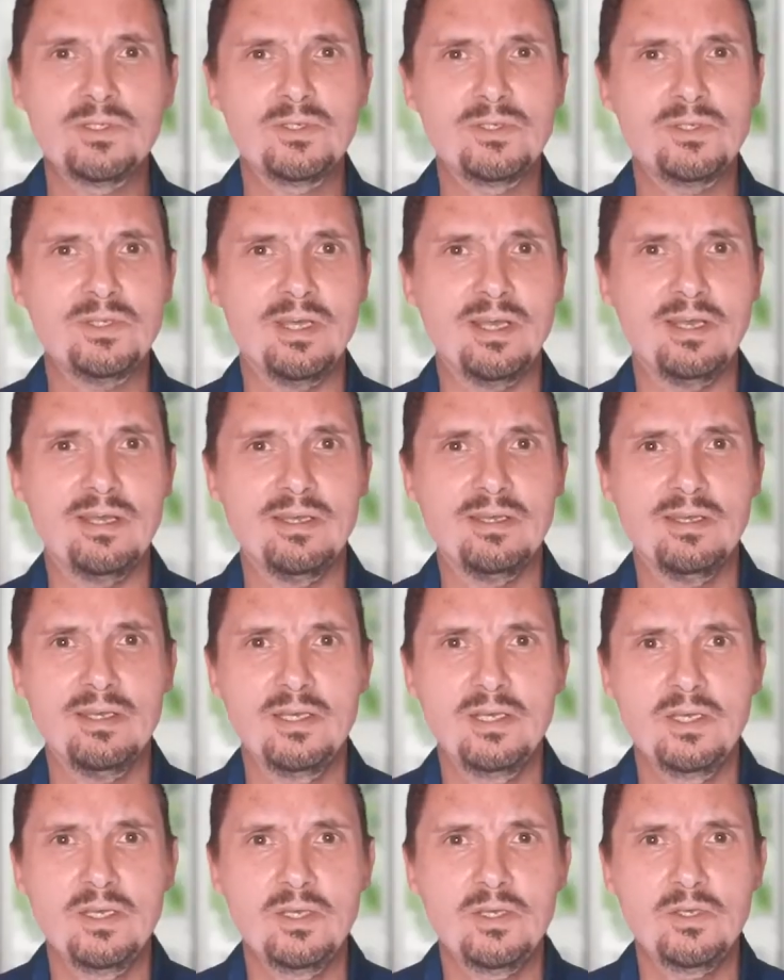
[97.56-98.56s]
today?
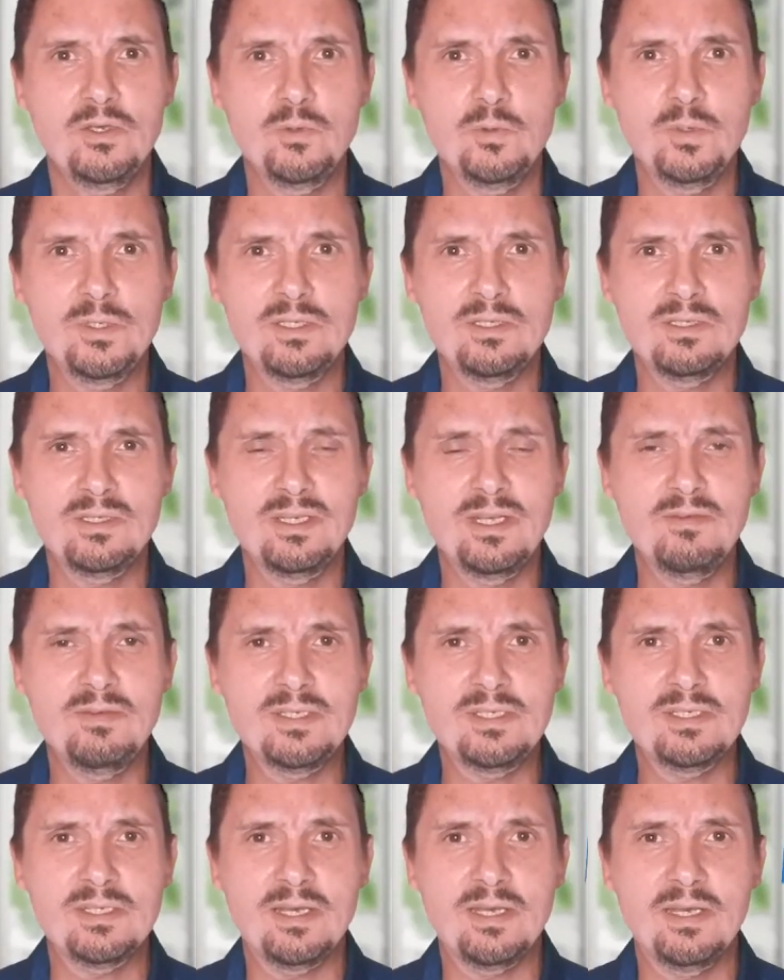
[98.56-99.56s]
You would never
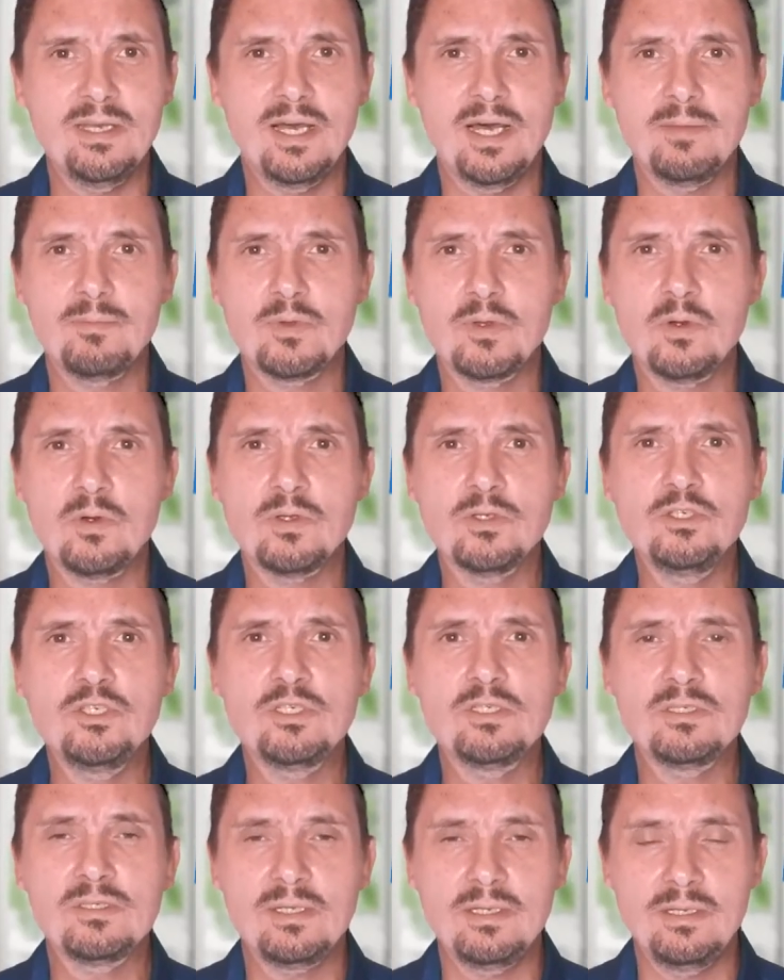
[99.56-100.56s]
say, I'm
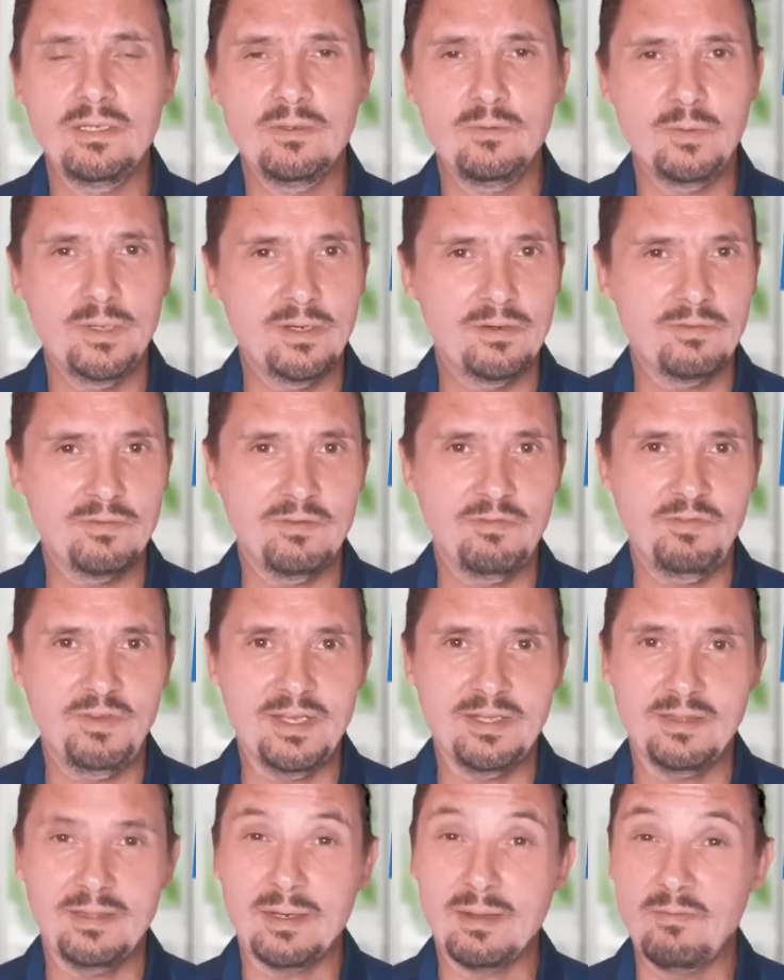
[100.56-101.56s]
consciously aware of the
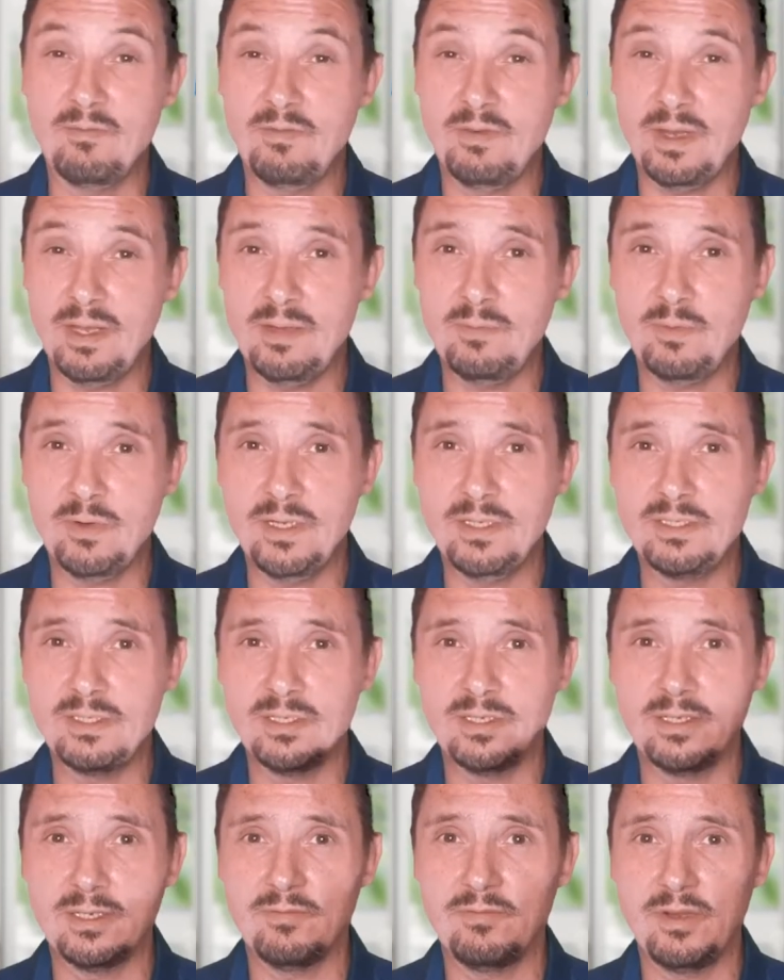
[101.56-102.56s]
fact that I'm
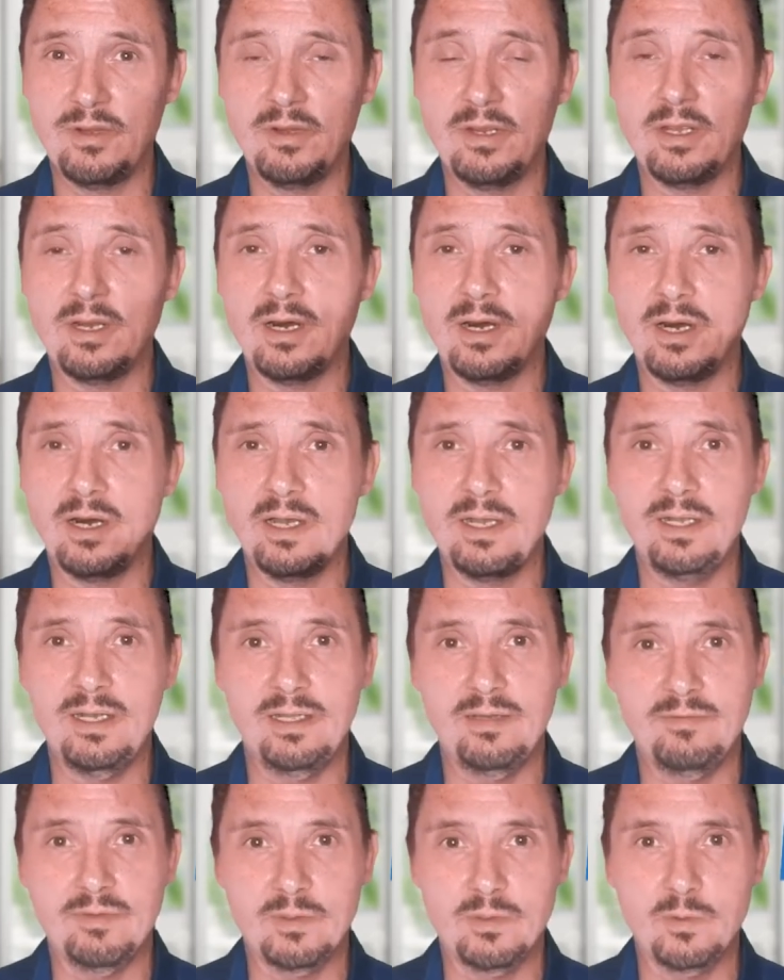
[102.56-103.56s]
vibrating at a very high
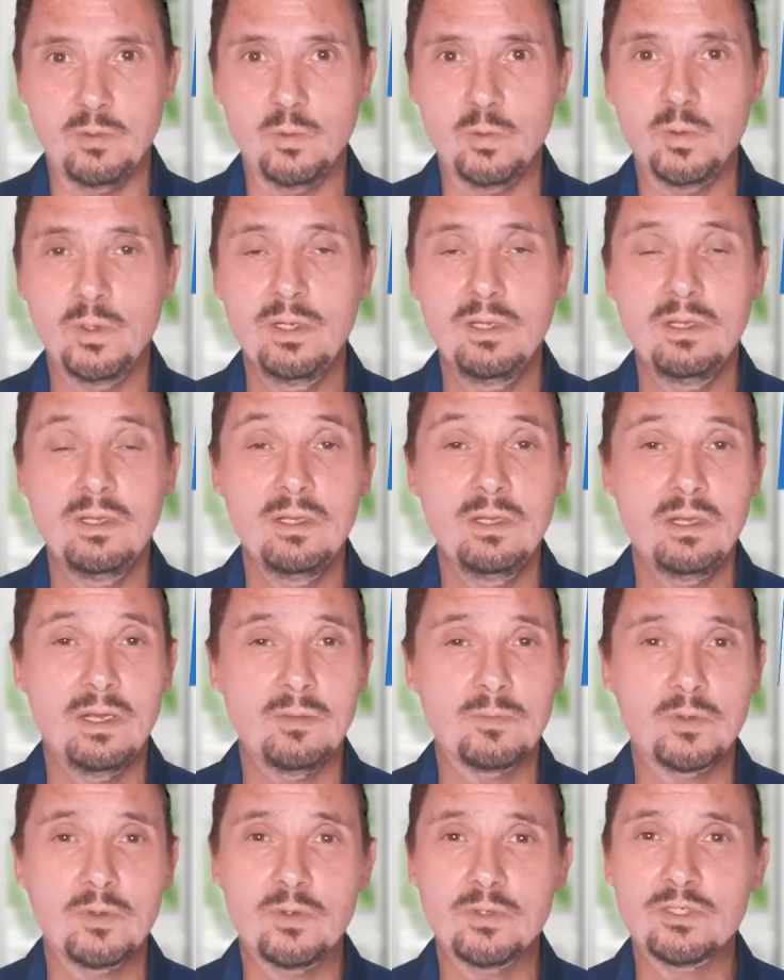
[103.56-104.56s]
level, or
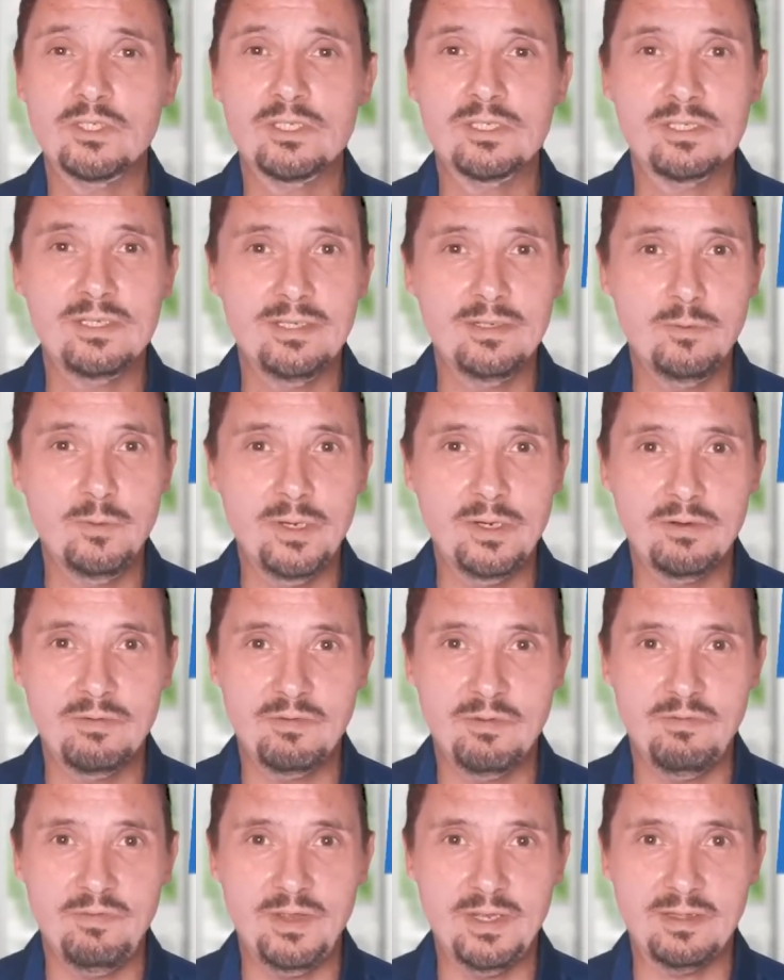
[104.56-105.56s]
I'm consciously aware of
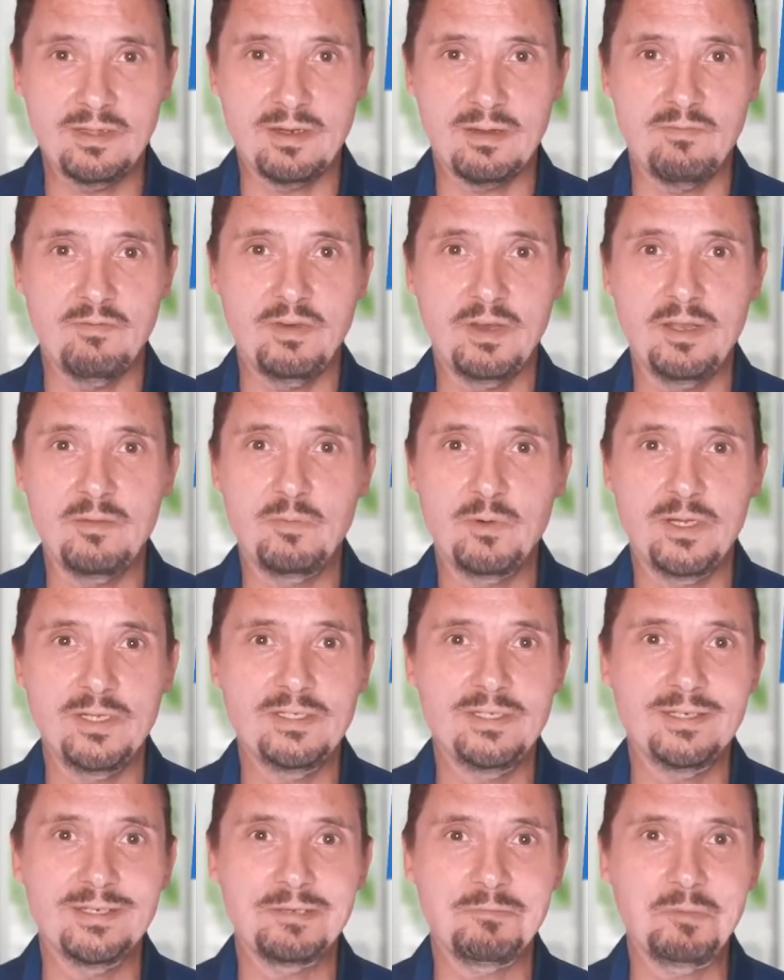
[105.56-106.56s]
the fact that I'm
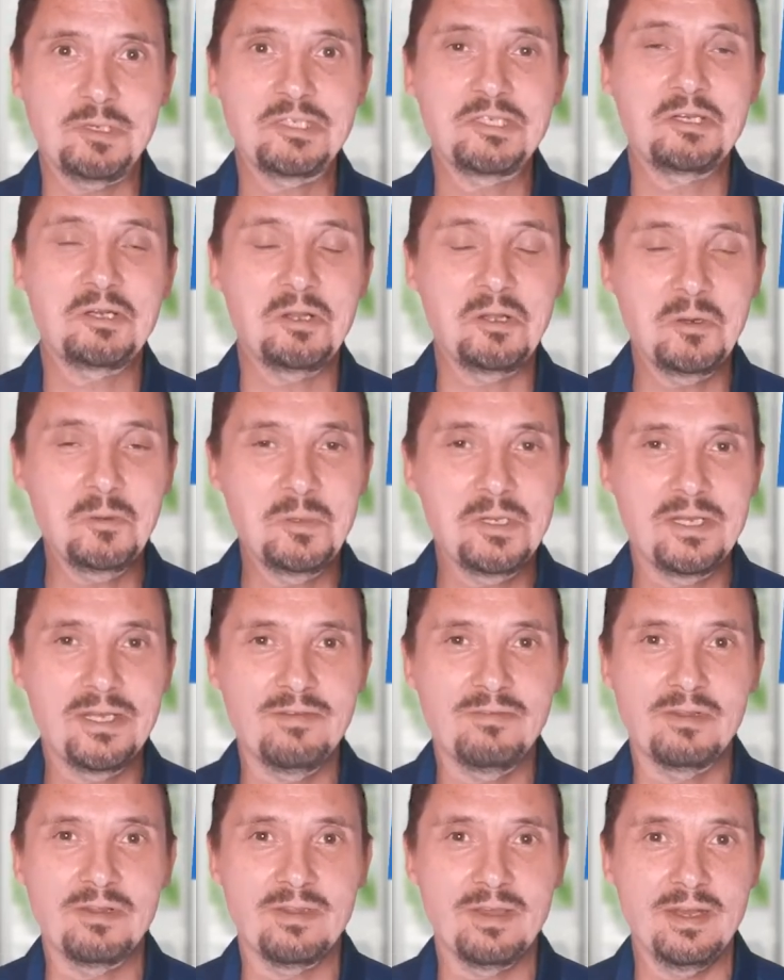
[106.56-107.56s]
vibrating at a much lower
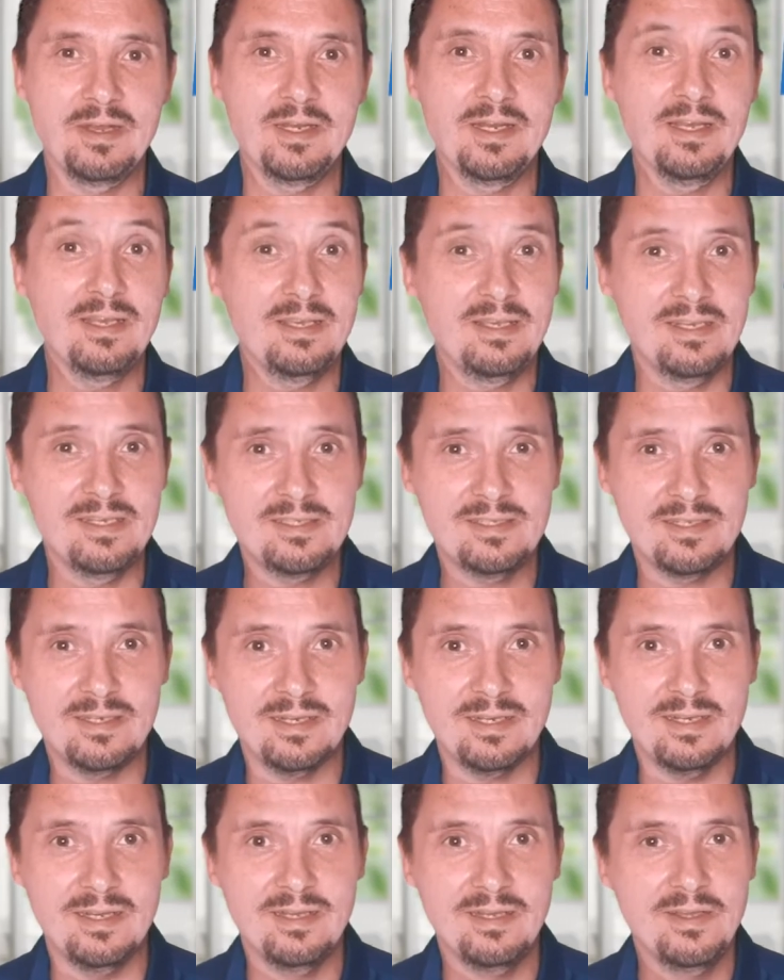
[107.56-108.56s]
level than
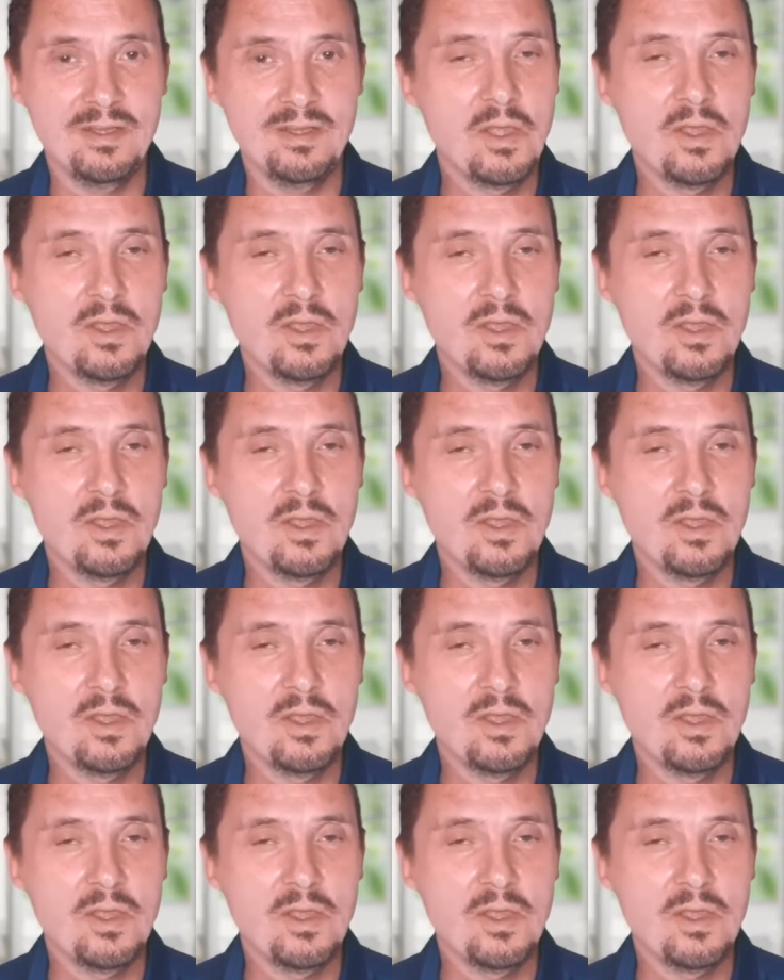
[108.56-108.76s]
yesterday.